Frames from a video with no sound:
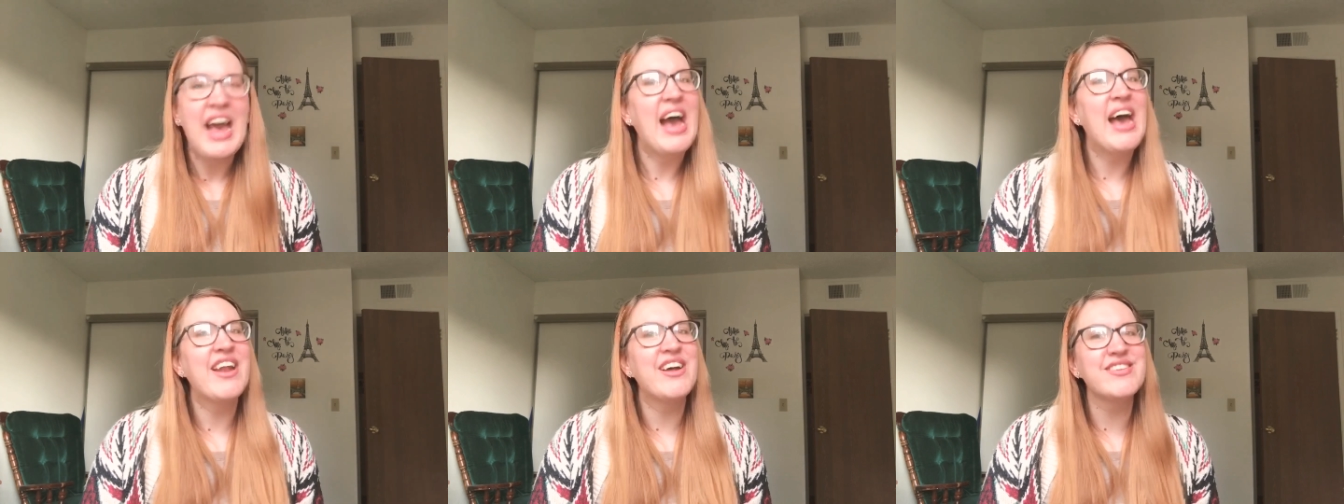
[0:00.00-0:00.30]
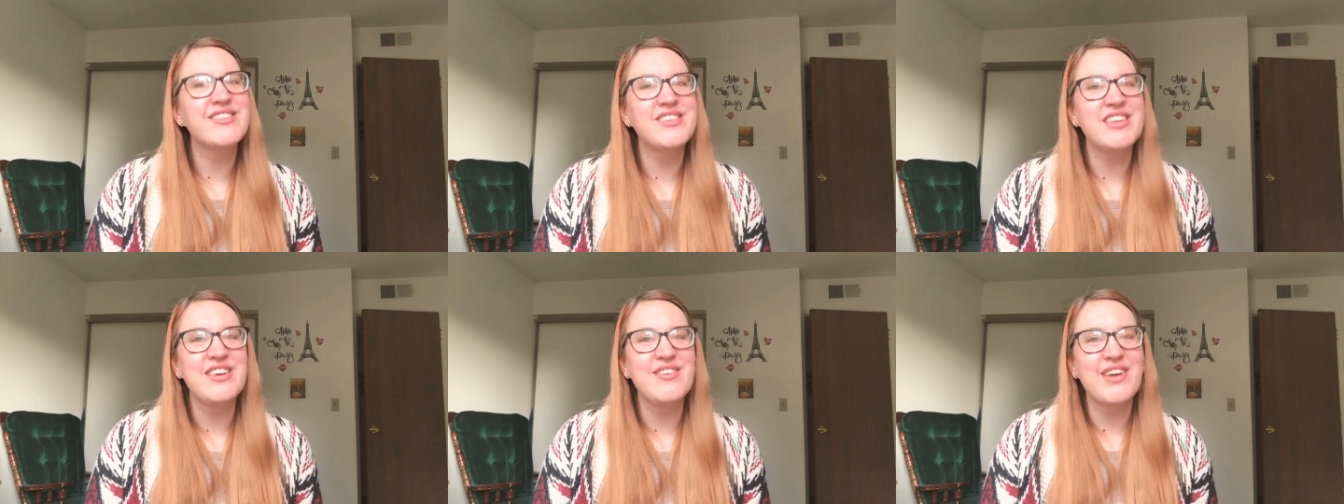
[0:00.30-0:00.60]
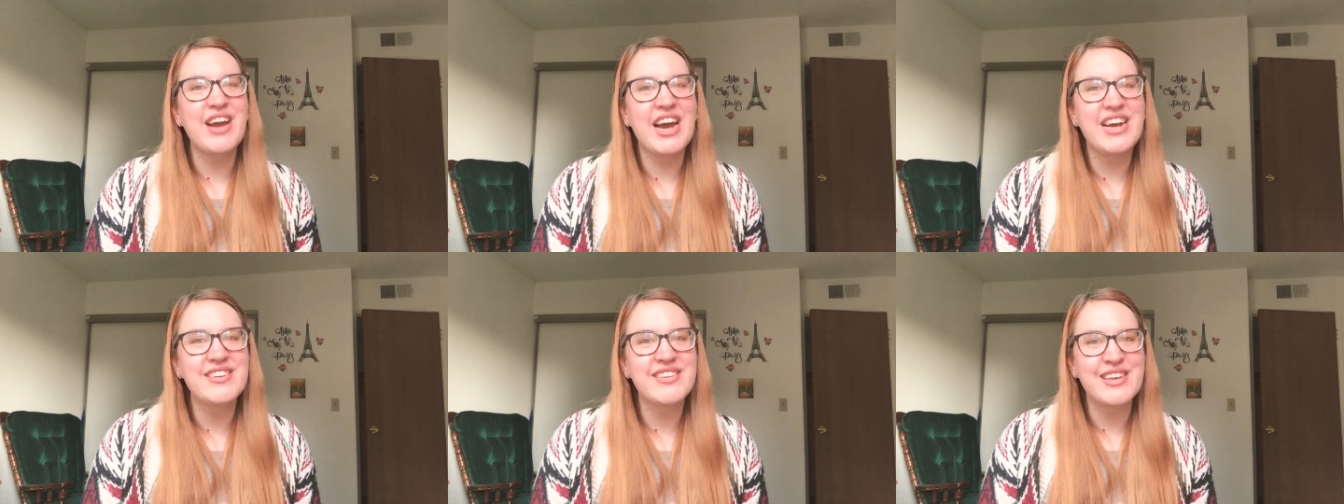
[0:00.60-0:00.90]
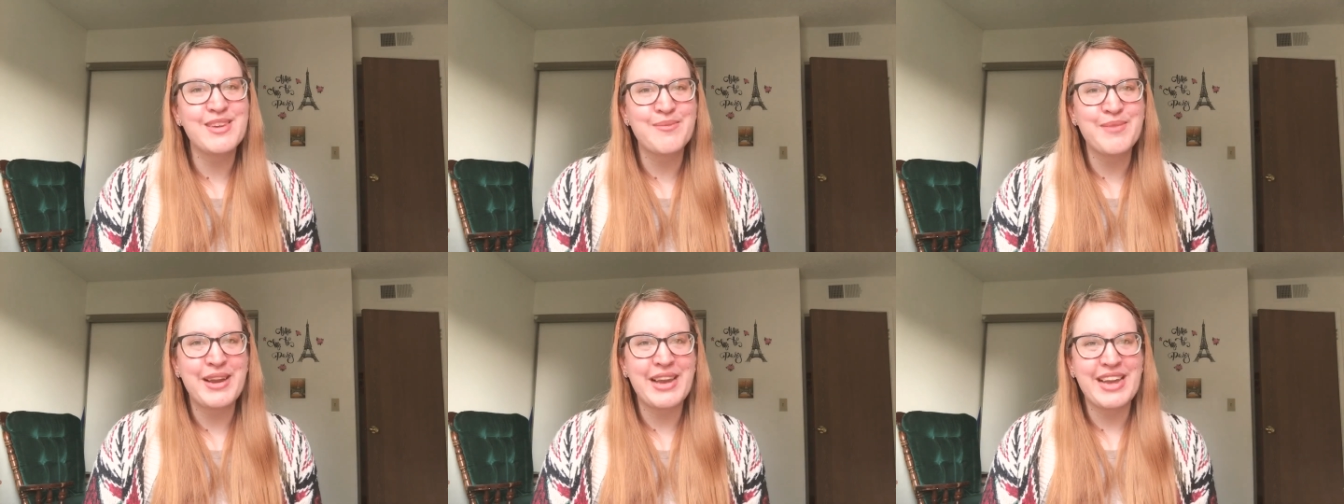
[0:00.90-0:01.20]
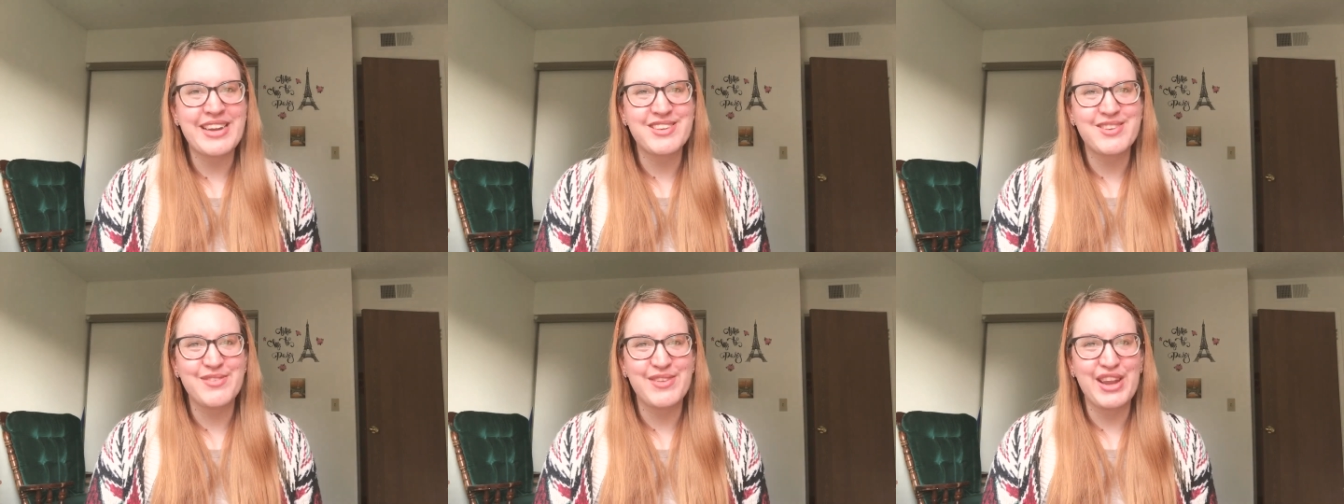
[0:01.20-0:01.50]
and I'll see you guys in my
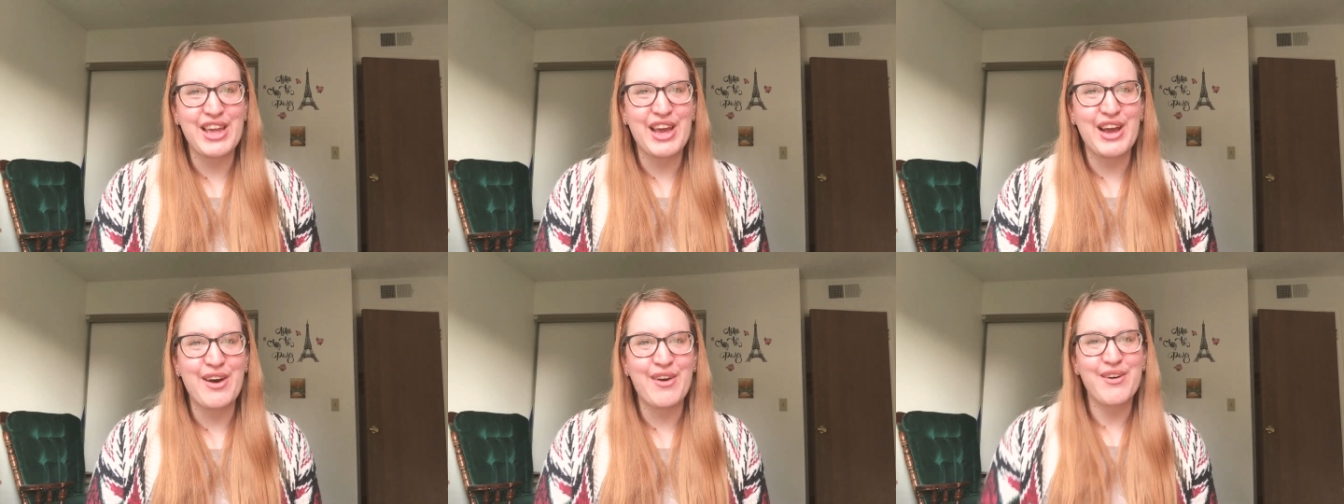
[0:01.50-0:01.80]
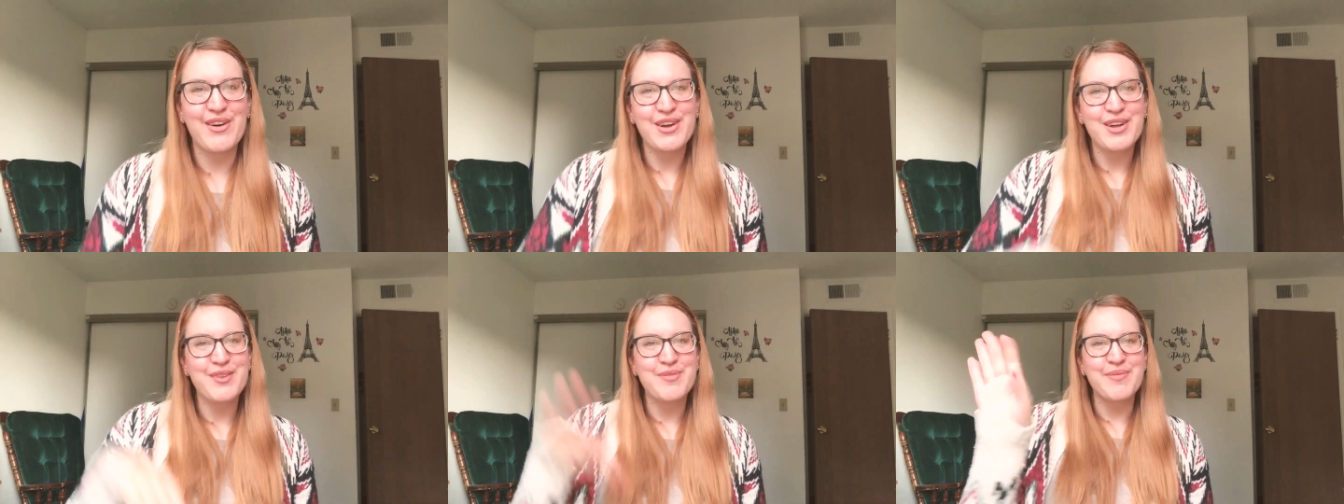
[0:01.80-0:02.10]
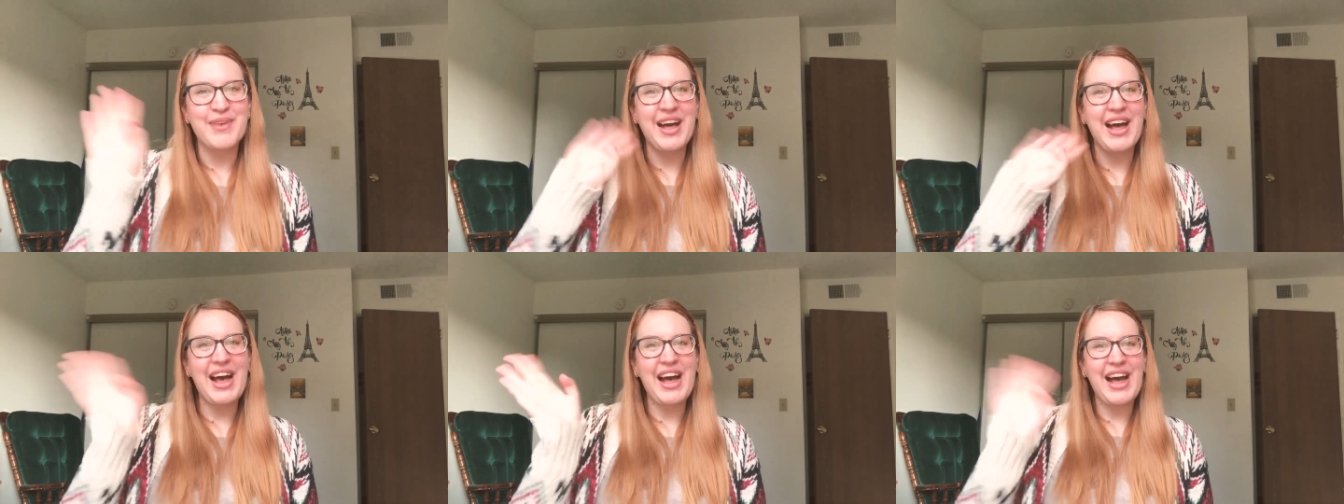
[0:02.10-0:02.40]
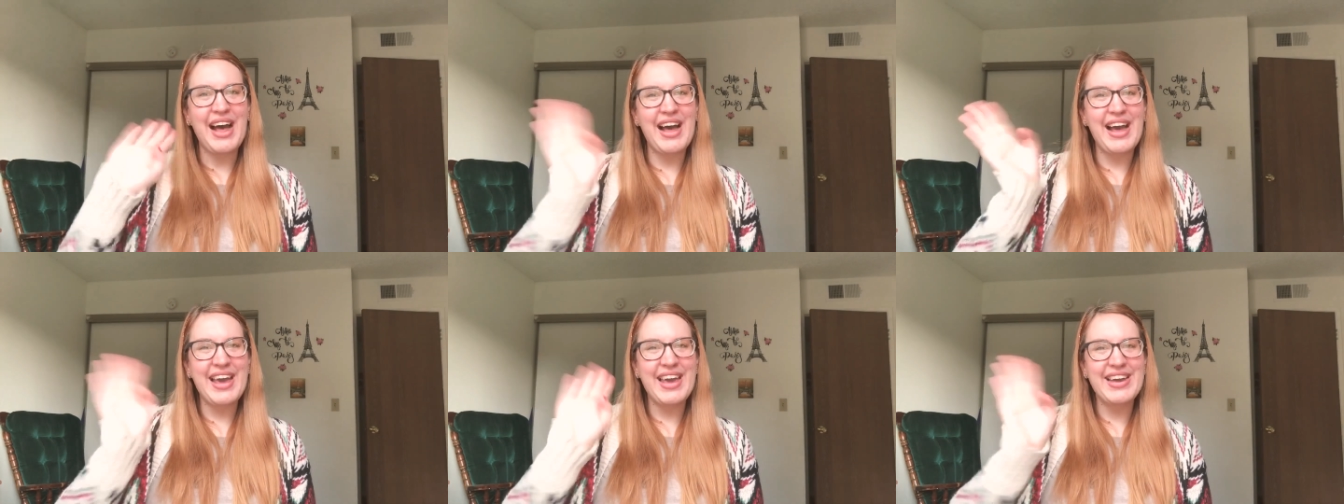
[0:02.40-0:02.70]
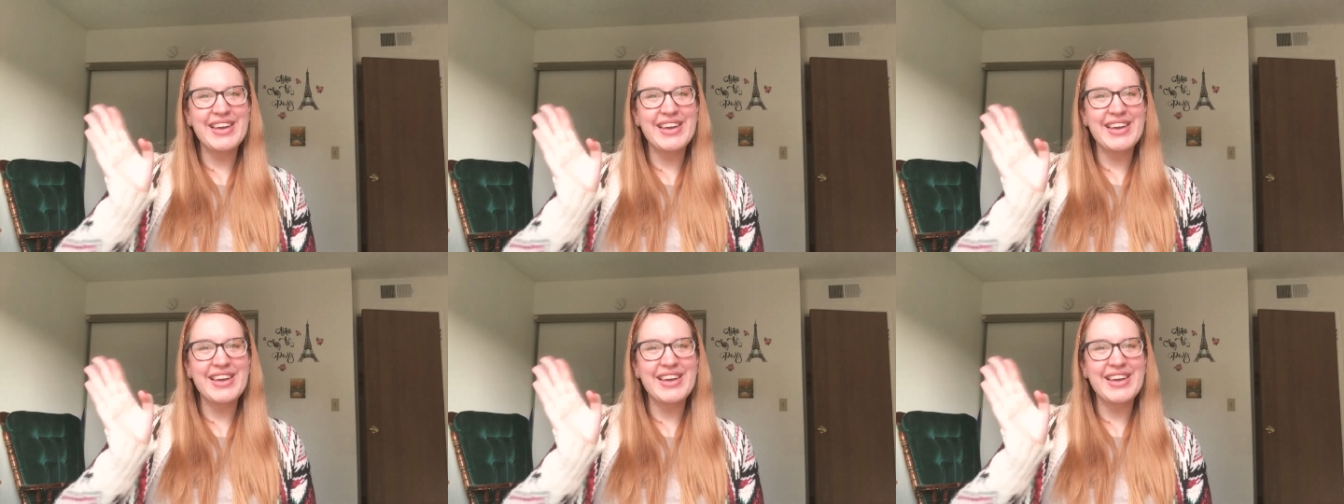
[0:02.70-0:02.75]
next video. Bye!